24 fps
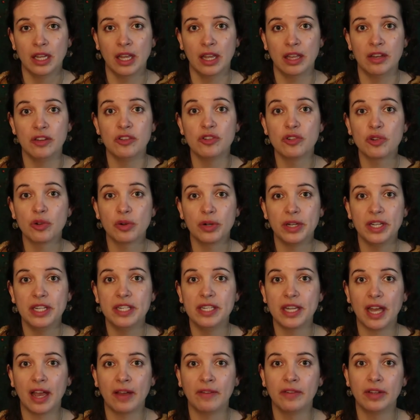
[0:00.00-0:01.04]
enjoyed
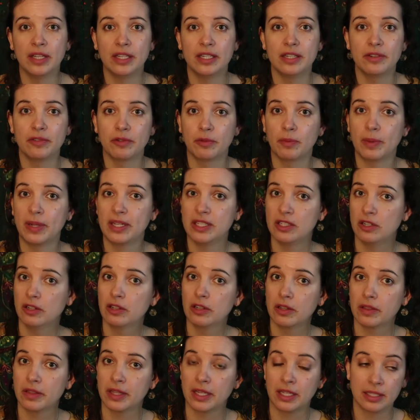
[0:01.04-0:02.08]
having a different way to look
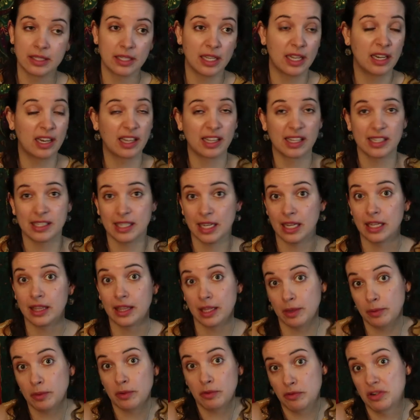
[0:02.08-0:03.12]
at things and like I say
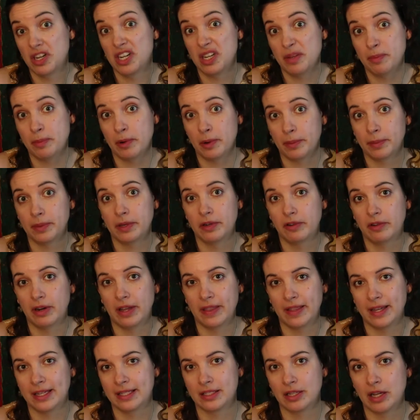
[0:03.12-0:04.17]
they were really popular
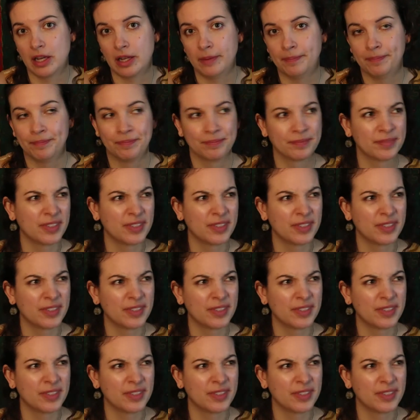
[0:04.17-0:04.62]
at that time.